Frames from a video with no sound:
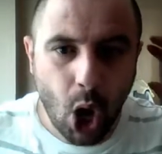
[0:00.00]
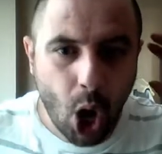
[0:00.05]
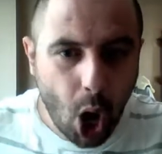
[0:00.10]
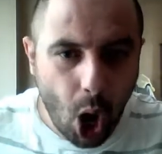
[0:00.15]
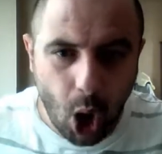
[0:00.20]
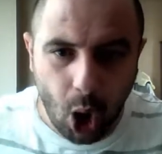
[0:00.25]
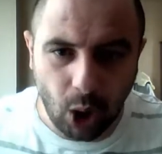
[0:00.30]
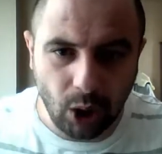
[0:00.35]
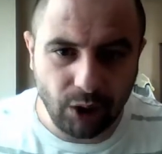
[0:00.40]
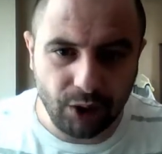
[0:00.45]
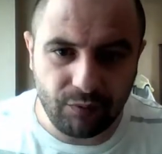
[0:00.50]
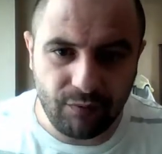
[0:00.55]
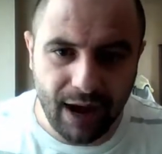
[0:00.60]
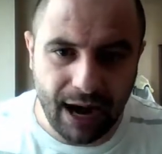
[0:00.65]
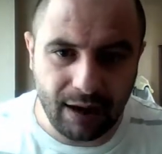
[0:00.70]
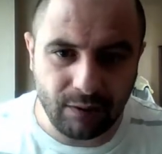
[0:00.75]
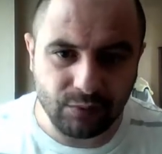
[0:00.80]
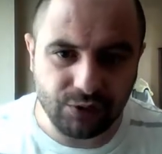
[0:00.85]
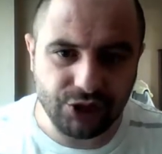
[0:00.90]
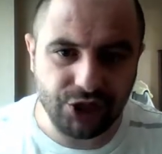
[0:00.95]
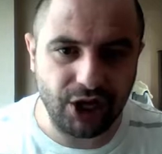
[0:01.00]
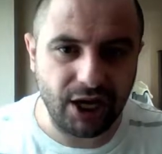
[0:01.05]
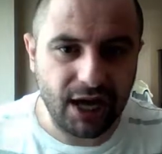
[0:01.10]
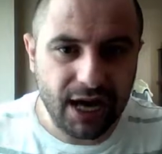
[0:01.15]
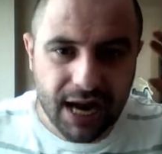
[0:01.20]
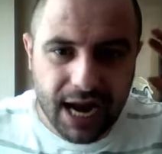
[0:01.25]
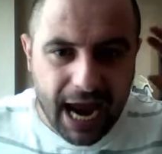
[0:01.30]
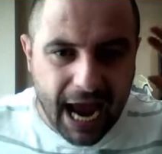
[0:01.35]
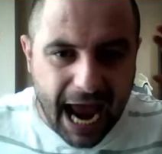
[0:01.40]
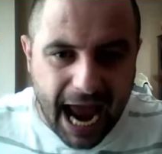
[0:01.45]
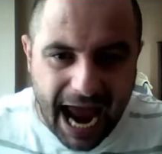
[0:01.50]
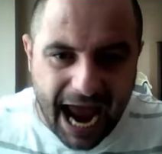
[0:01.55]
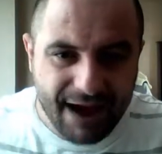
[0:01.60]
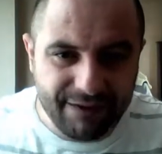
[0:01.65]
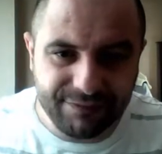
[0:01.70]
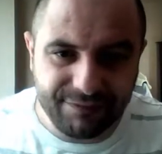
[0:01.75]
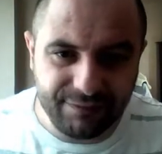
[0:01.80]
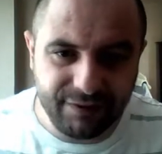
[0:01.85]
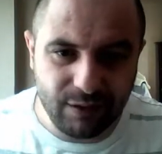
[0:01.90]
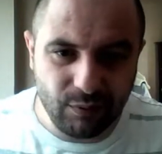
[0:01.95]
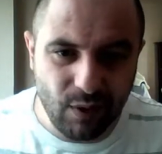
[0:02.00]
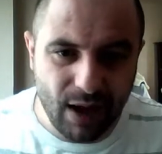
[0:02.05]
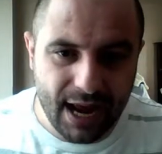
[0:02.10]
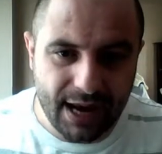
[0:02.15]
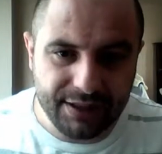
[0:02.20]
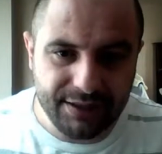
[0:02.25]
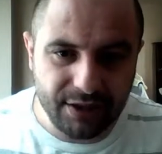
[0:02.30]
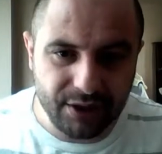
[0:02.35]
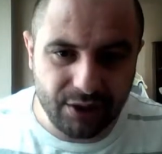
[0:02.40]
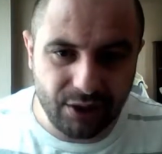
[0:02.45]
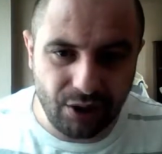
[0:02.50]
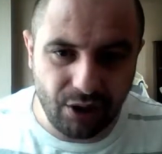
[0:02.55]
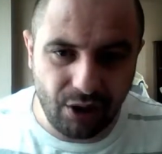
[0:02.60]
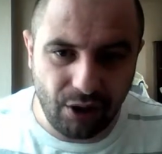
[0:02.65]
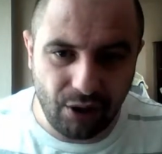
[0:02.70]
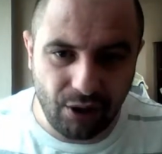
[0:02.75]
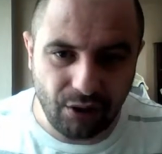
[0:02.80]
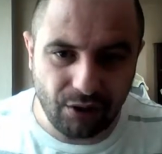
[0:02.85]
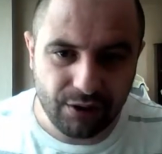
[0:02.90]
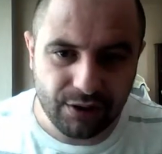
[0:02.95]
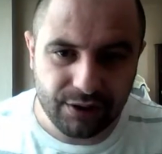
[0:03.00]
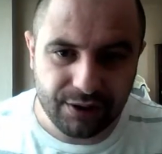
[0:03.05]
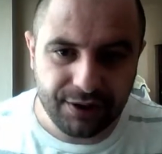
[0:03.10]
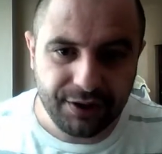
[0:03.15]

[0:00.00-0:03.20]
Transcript: all around you, everywhere you go.